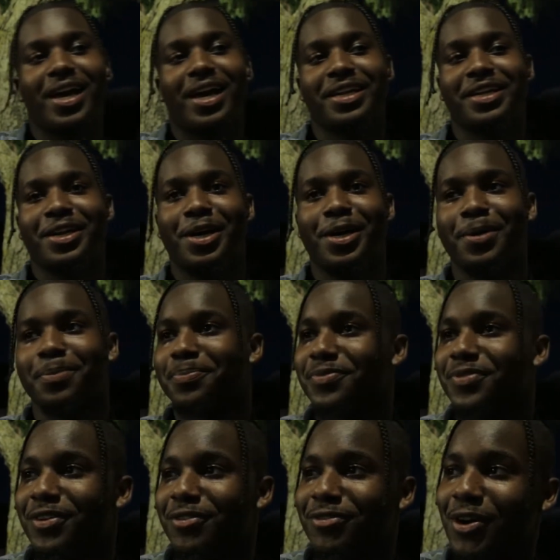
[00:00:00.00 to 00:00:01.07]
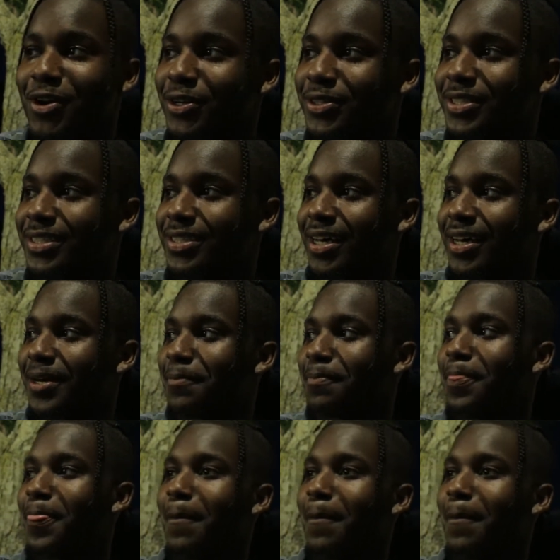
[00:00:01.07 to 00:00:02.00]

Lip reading: And then for the verse, it's like,